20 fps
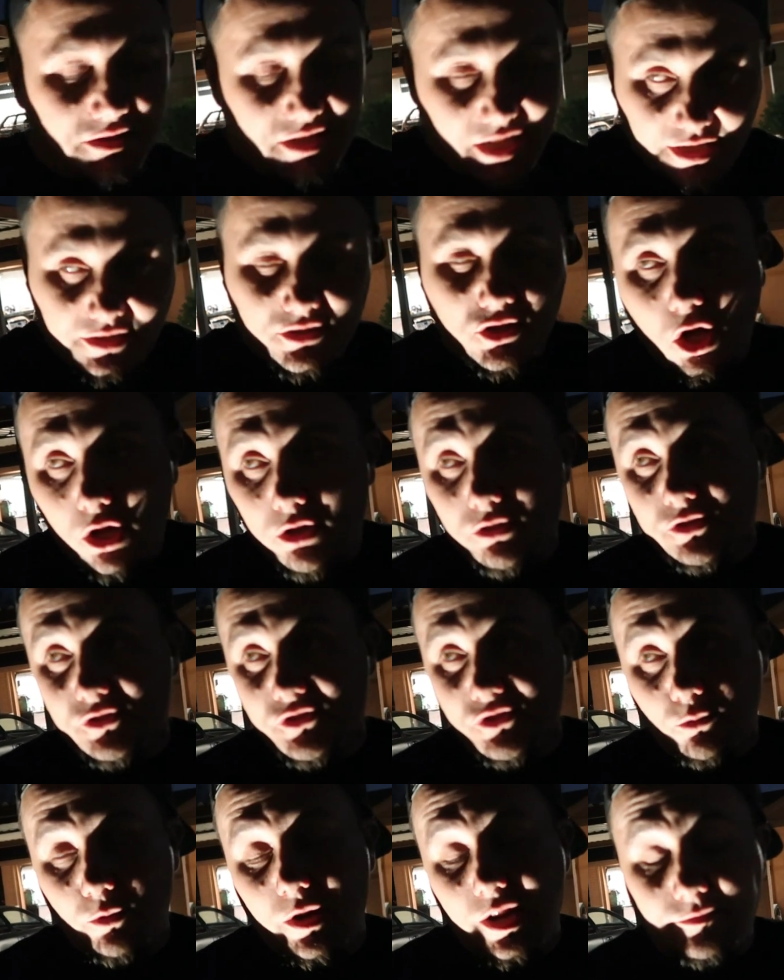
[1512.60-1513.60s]

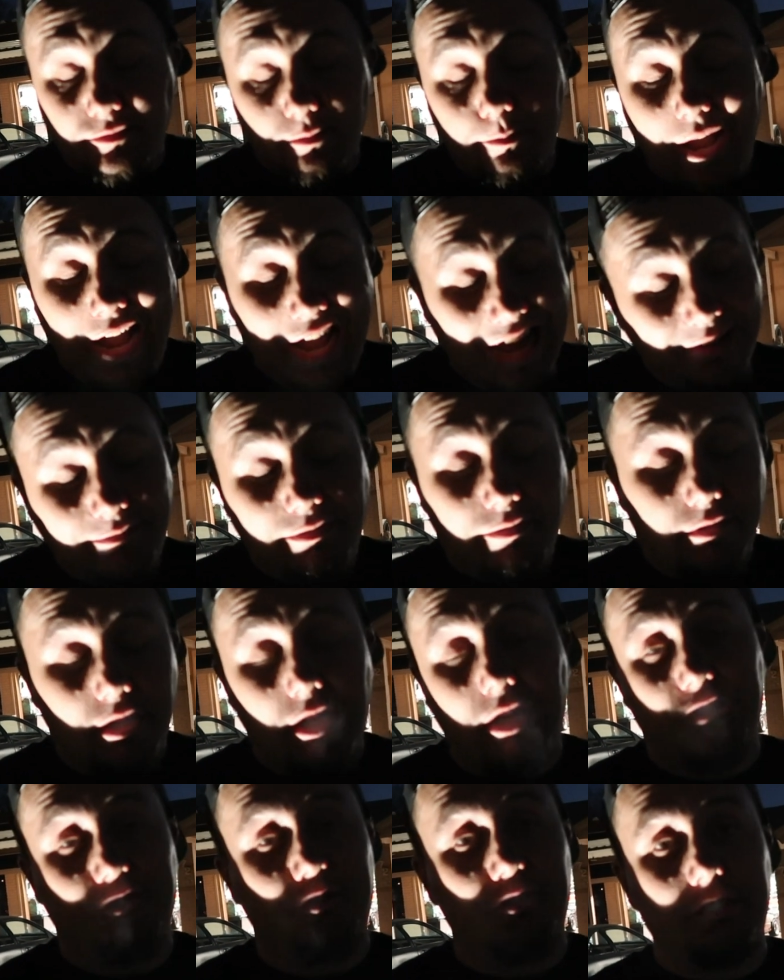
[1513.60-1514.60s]
$10 away from half of
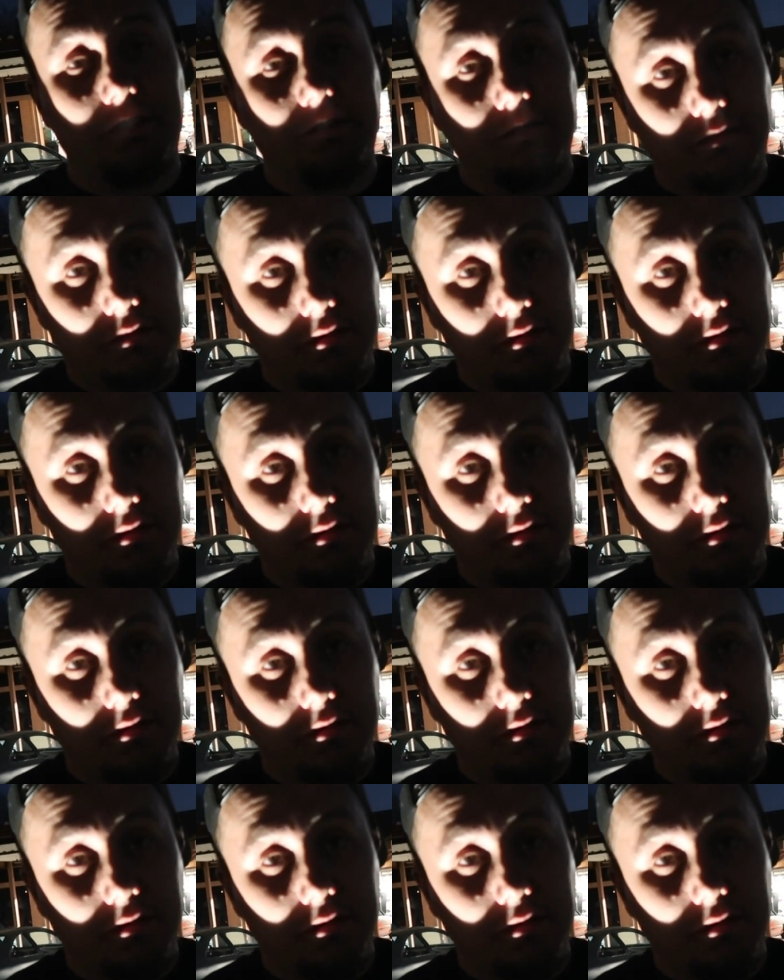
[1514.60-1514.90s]
a hundred